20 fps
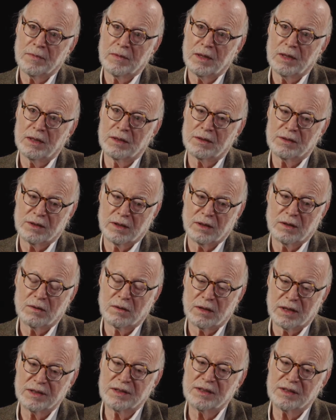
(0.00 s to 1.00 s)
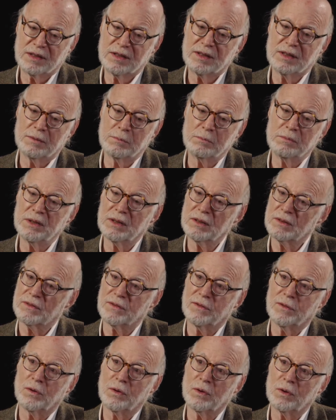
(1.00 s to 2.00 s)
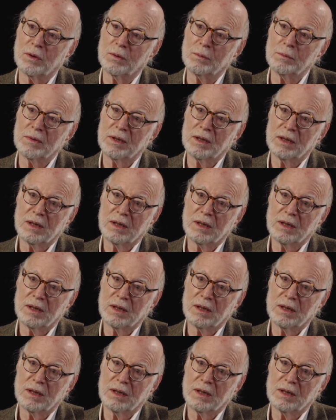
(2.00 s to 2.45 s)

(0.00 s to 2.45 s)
It's a crisis in built form.